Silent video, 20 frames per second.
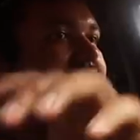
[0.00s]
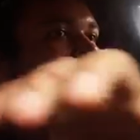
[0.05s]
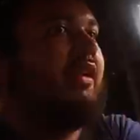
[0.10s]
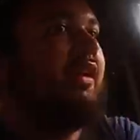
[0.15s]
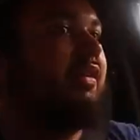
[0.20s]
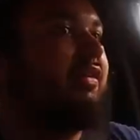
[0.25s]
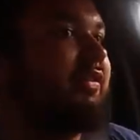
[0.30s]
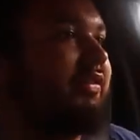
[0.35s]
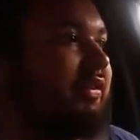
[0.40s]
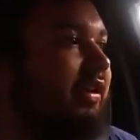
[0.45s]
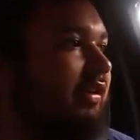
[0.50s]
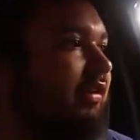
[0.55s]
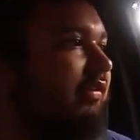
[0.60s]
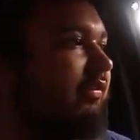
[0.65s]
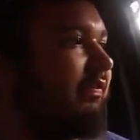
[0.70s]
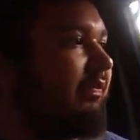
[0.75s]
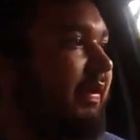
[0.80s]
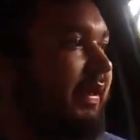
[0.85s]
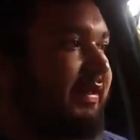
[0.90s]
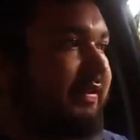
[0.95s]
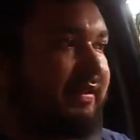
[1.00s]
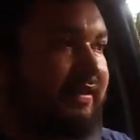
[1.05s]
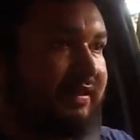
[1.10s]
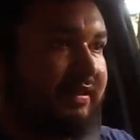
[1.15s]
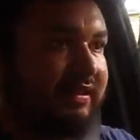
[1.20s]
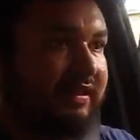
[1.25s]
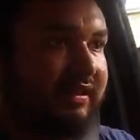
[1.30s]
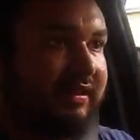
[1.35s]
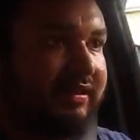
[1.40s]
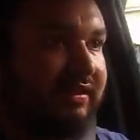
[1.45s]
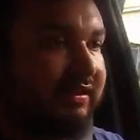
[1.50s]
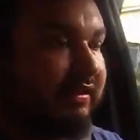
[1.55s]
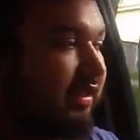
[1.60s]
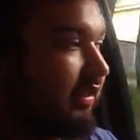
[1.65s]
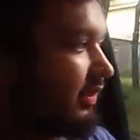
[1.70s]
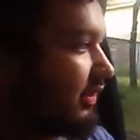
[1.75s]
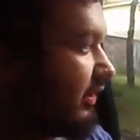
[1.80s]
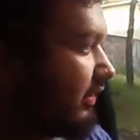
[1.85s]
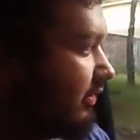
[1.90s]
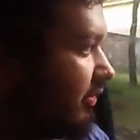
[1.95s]
all dirt basically. Just
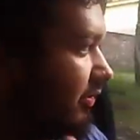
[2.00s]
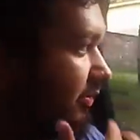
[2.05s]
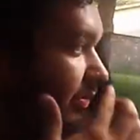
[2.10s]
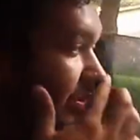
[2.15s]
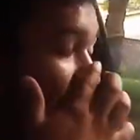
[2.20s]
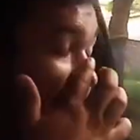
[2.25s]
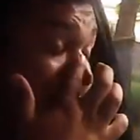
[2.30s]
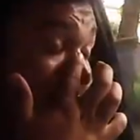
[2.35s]
has a little bit